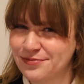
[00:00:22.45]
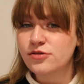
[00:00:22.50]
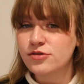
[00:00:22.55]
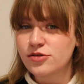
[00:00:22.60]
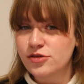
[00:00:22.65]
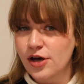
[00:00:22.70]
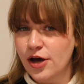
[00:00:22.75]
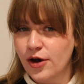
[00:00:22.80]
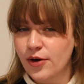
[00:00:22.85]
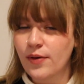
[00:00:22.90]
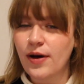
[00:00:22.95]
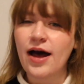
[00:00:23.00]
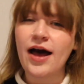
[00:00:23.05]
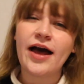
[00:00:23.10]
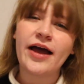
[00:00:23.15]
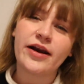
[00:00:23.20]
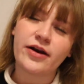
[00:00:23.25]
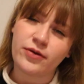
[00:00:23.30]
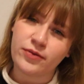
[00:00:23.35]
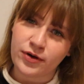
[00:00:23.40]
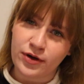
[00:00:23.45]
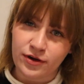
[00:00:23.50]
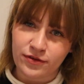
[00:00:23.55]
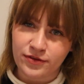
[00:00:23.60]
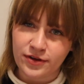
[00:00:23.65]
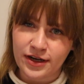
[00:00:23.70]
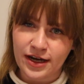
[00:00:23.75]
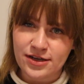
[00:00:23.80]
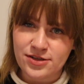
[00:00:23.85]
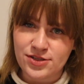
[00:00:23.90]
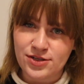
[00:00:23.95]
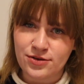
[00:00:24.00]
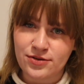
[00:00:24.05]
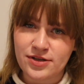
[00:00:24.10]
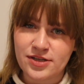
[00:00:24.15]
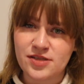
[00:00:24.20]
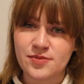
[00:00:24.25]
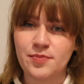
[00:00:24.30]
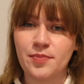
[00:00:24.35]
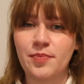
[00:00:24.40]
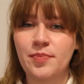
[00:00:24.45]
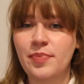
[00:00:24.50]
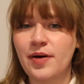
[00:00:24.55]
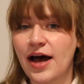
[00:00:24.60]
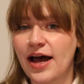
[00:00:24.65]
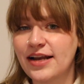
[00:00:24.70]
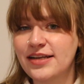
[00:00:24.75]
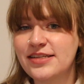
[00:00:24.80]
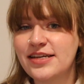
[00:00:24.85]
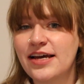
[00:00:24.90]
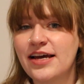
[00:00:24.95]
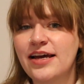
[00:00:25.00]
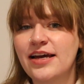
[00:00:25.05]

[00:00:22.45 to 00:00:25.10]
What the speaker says: So, I don't know if you guys knew this, but